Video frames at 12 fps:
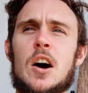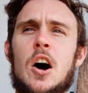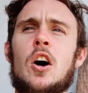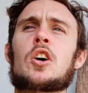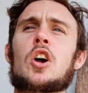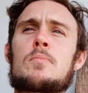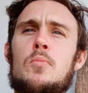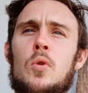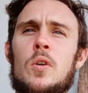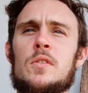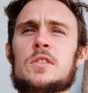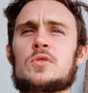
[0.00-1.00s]
I'll go more
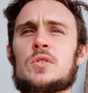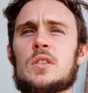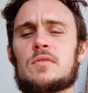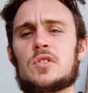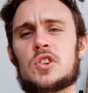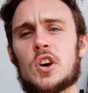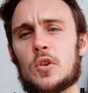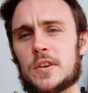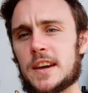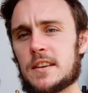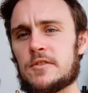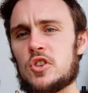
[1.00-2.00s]
on the sort of
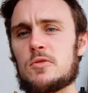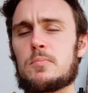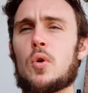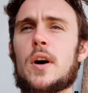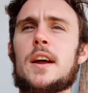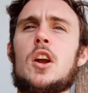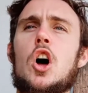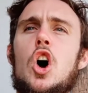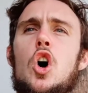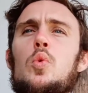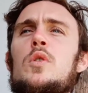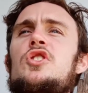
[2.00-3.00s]
yogic viewpoint,
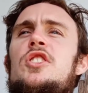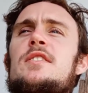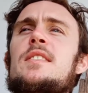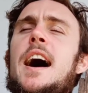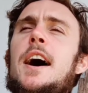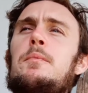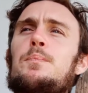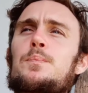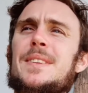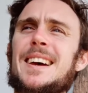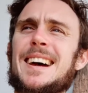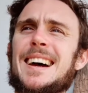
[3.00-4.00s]
which is that
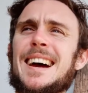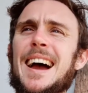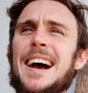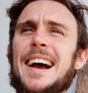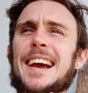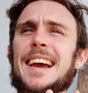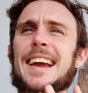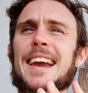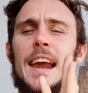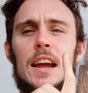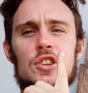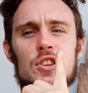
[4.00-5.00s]

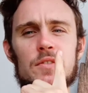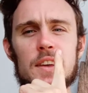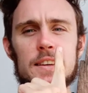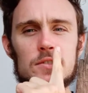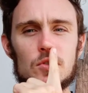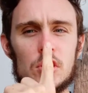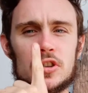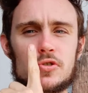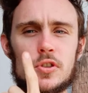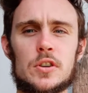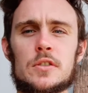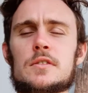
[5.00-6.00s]
each of these
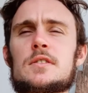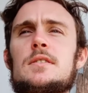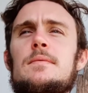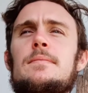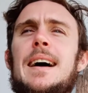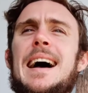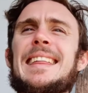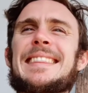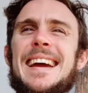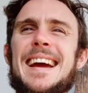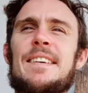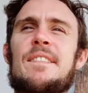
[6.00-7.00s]
nostrils,
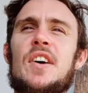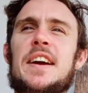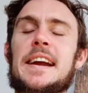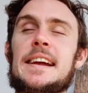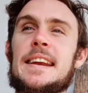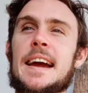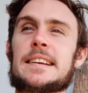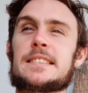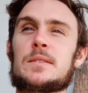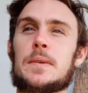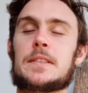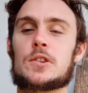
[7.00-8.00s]
they are very
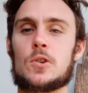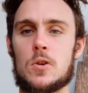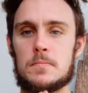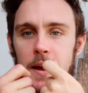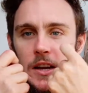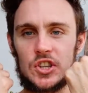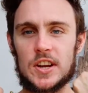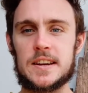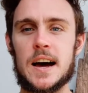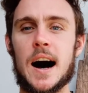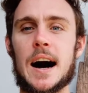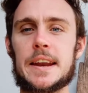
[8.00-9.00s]
connected with two major
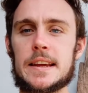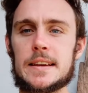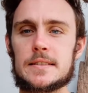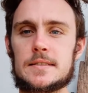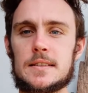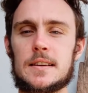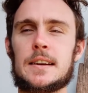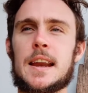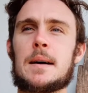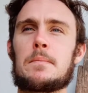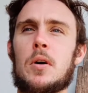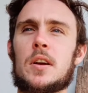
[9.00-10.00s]
nadis in
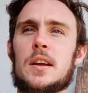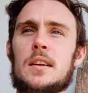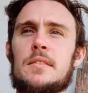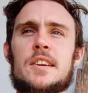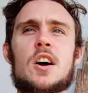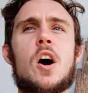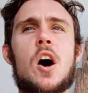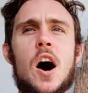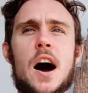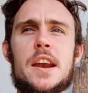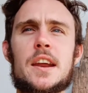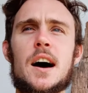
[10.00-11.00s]
our body, the
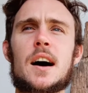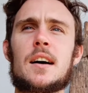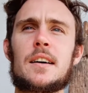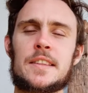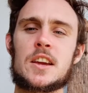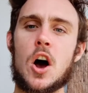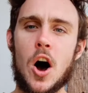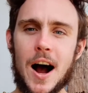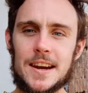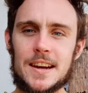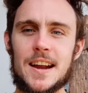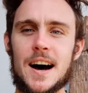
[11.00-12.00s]
Ida
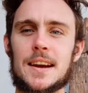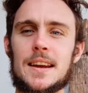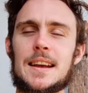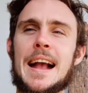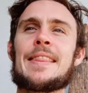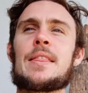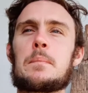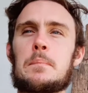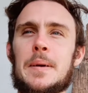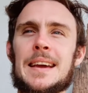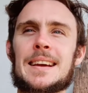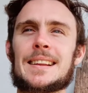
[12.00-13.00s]
Nadi and the
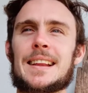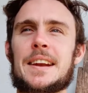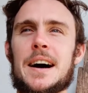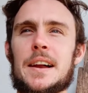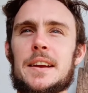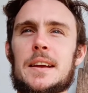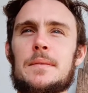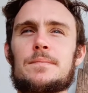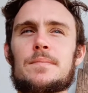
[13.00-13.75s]
Pingala Nadi.